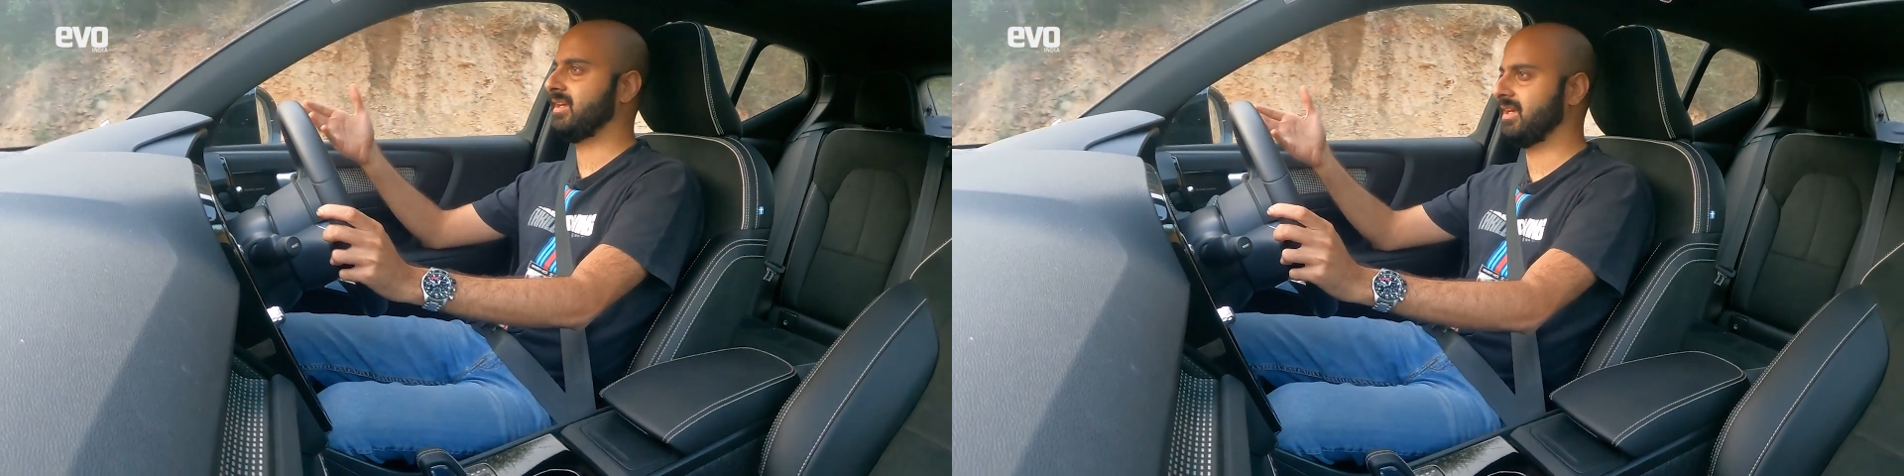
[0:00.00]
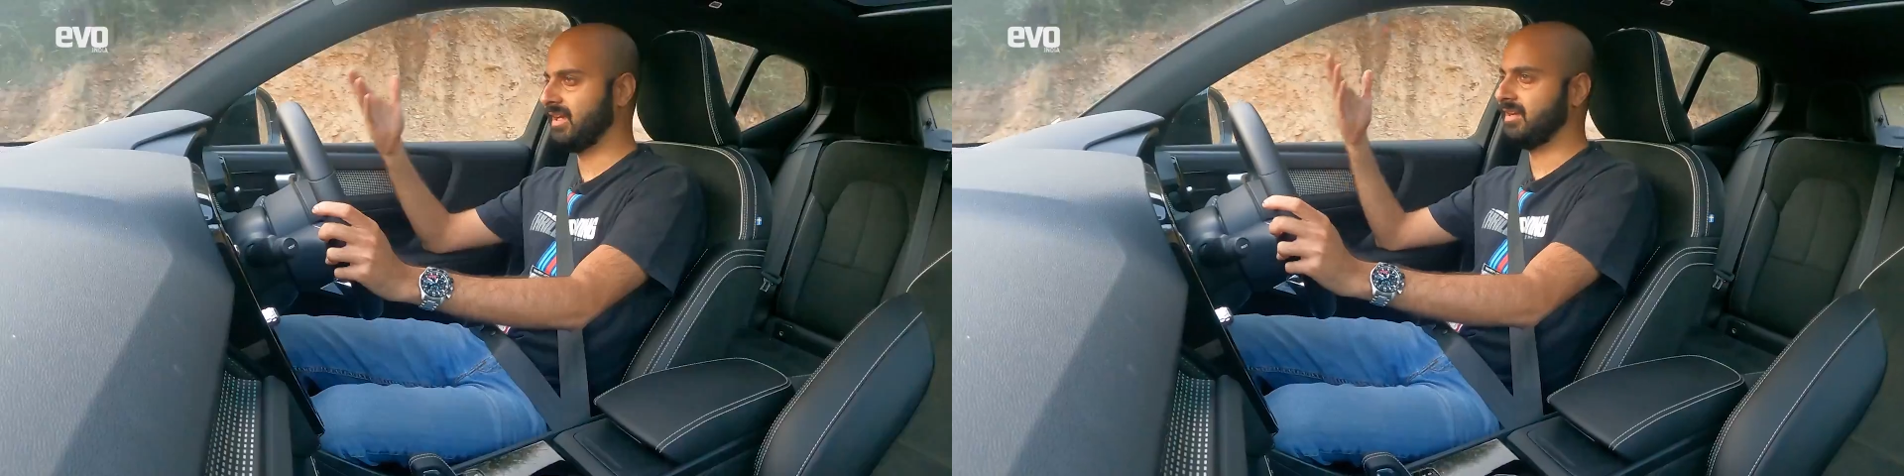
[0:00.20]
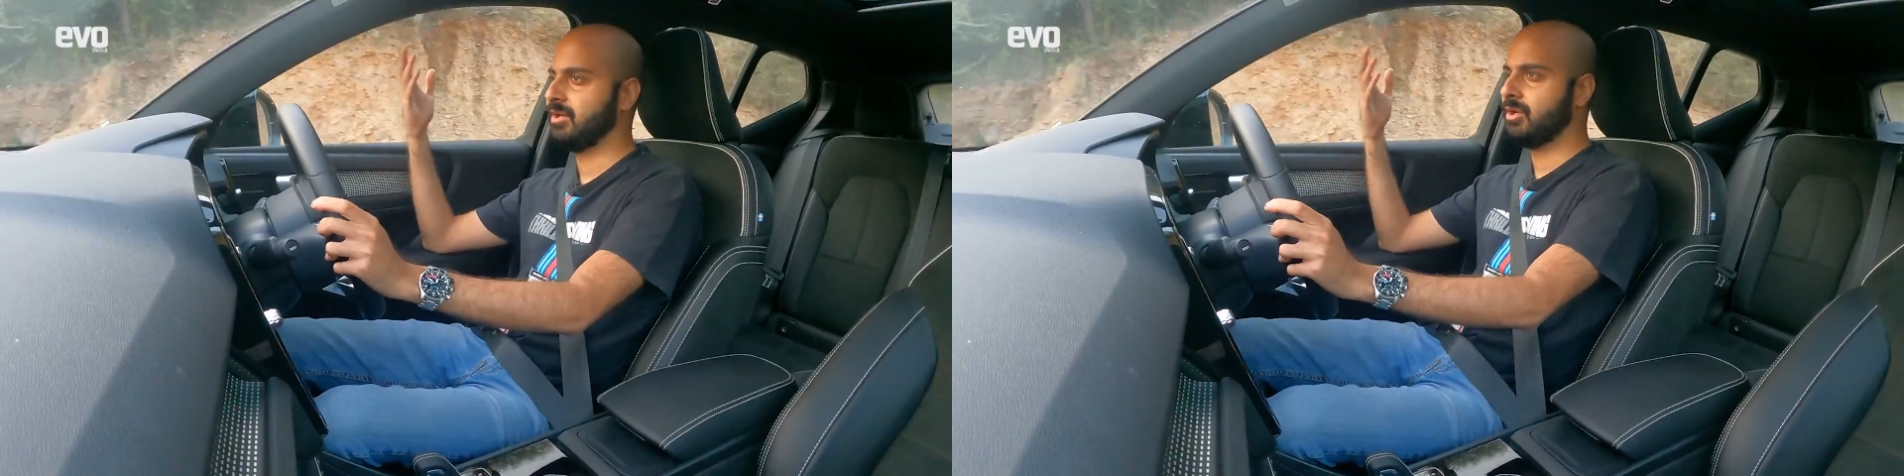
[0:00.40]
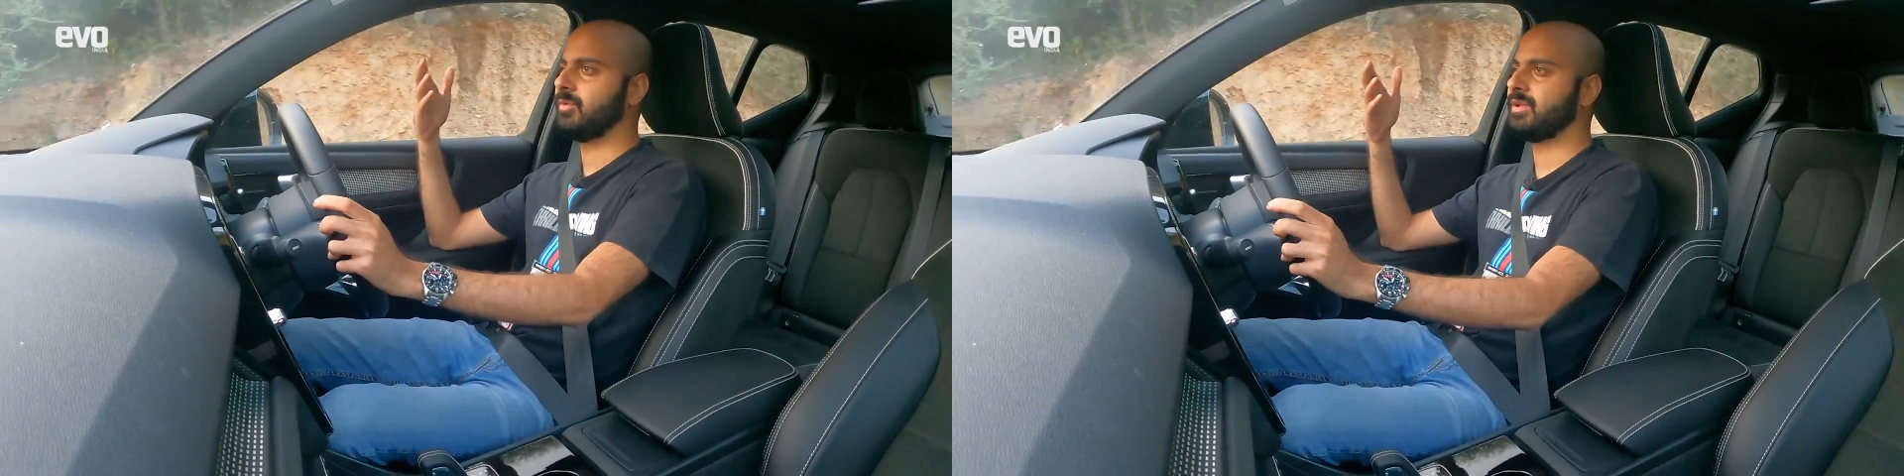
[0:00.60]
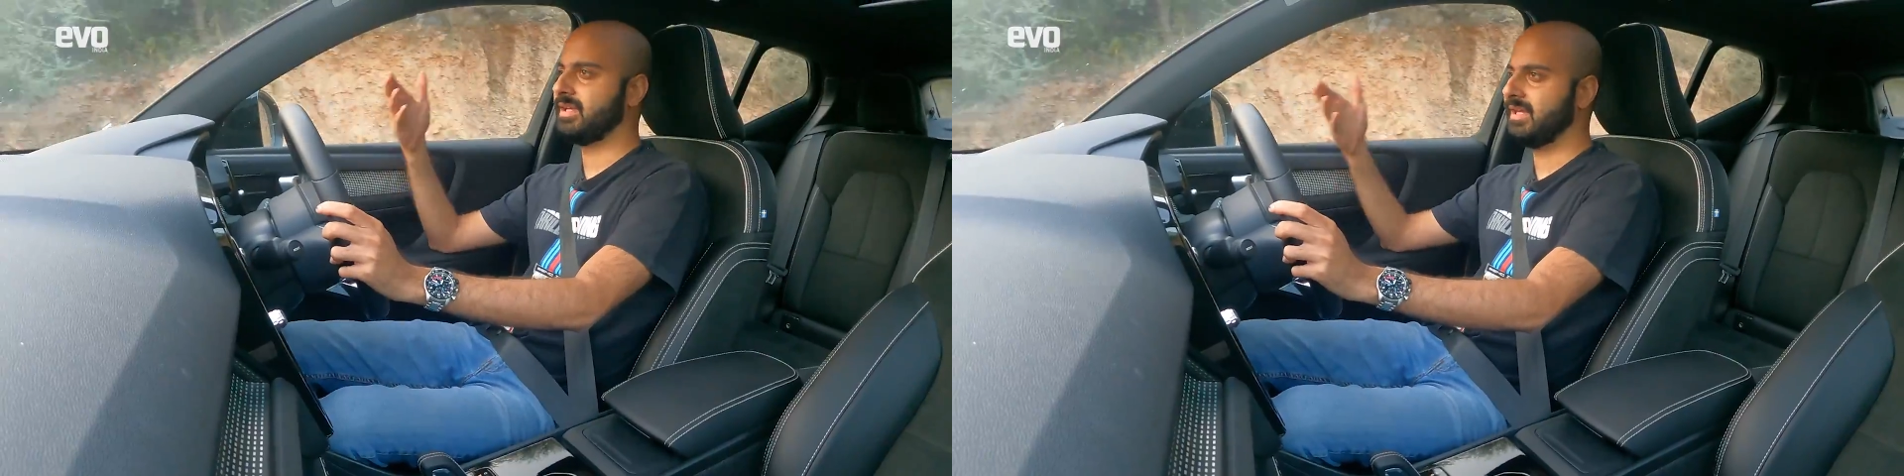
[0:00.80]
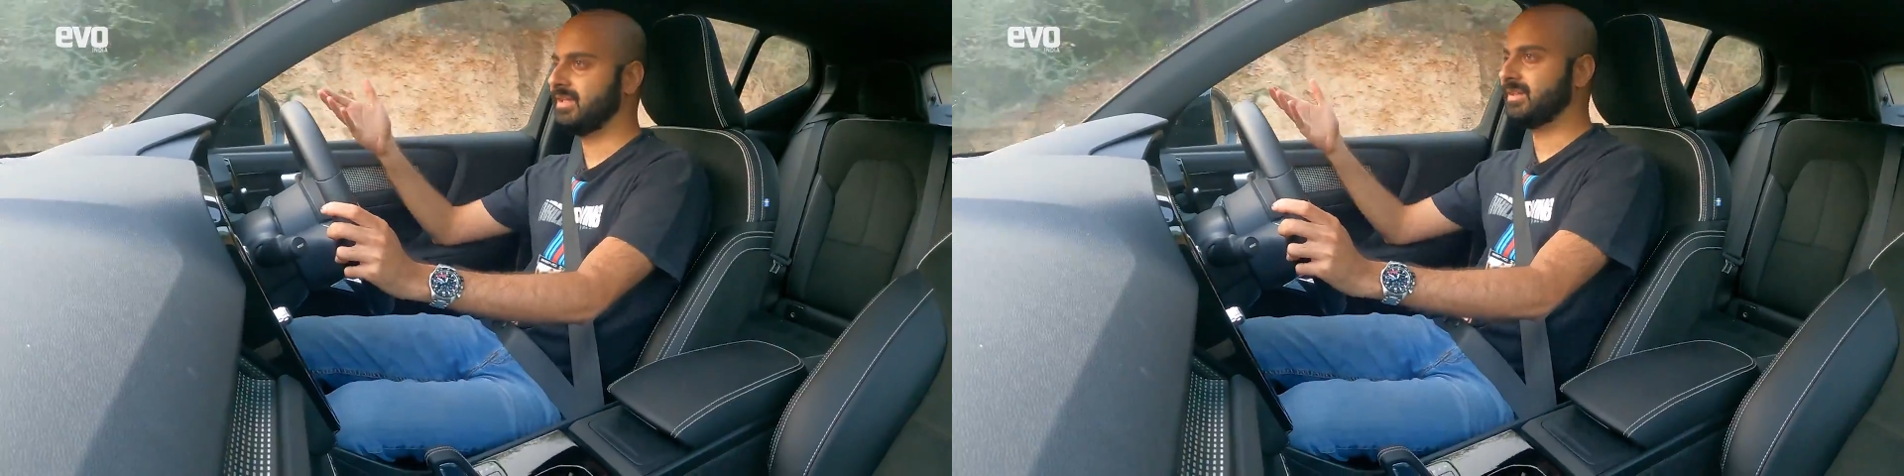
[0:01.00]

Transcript: hey, what the hell?